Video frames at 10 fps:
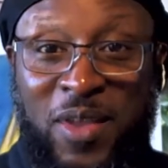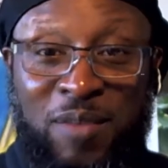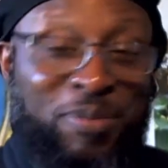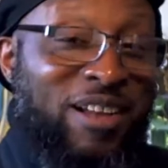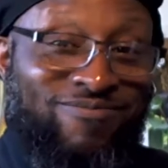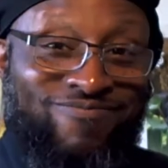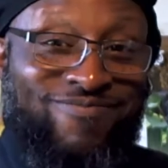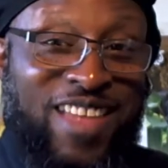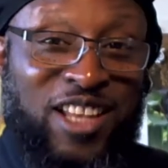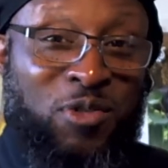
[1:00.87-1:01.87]
But
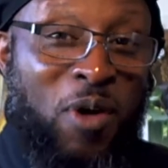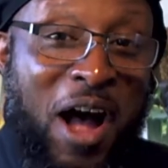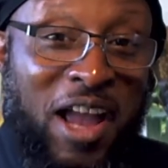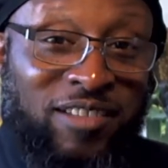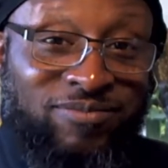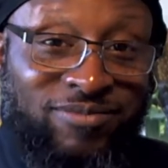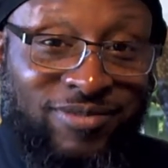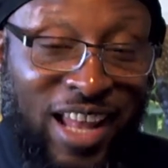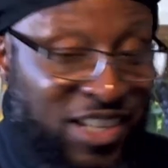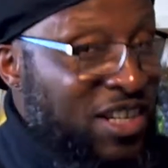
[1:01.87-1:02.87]
that's why.
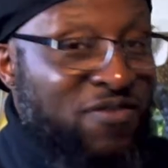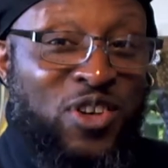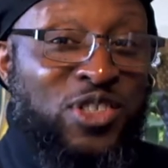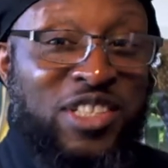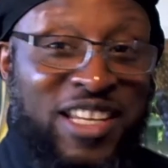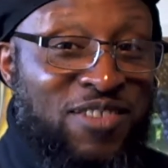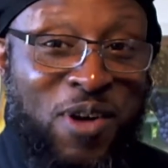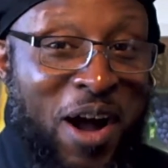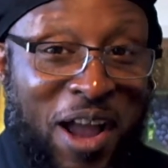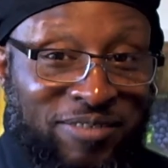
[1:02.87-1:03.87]
That's diversity in
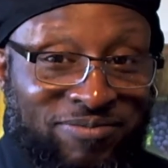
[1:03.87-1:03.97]
wine.